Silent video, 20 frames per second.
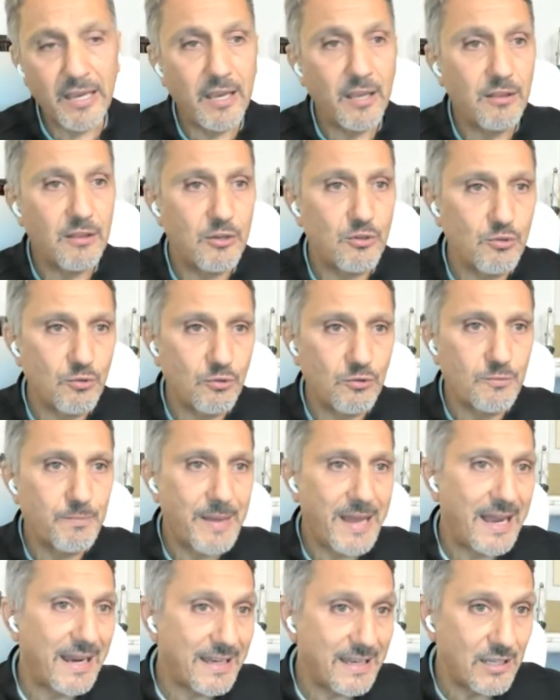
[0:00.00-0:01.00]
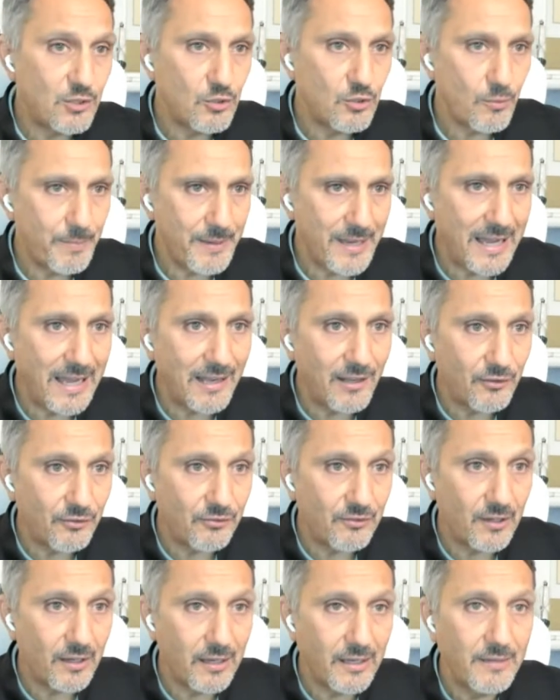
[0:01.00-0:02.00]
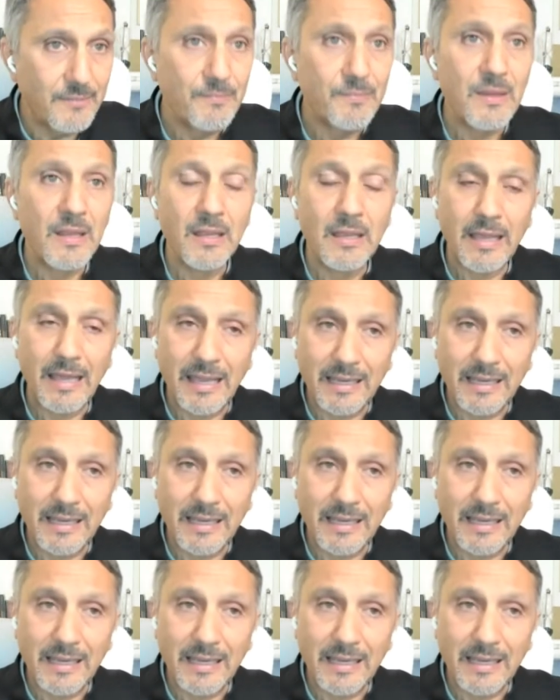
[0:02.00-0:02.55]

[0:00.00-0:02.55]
bringing the Jews back into Palestine.